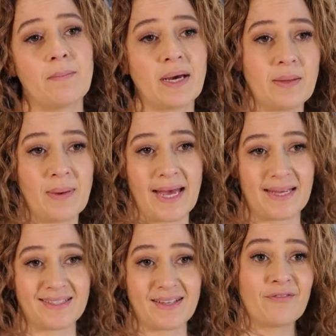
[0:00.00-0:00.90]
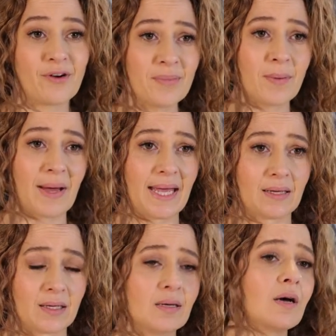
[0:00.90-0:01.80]
money bags from the bank,
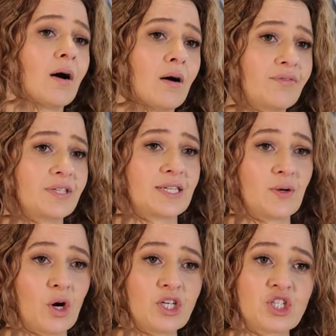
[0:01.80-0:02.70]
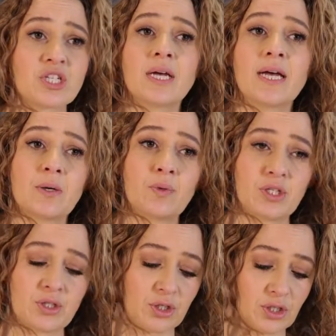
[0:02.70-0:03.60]
obviously washed, and we
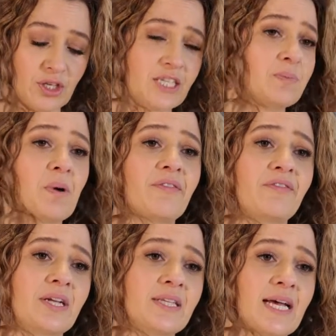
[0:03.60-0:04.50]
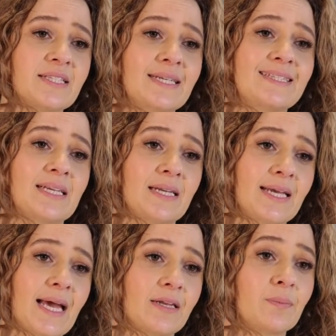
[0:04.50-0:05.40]
used to use those. My friend has a
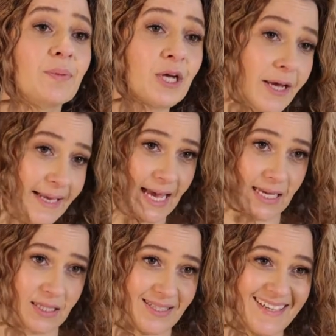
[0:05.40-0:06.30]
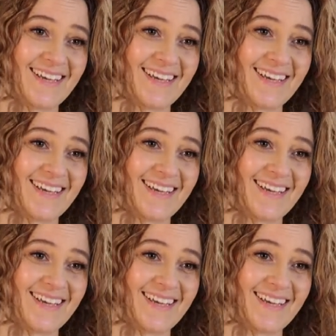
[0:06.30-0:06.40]
dedicated pillowcase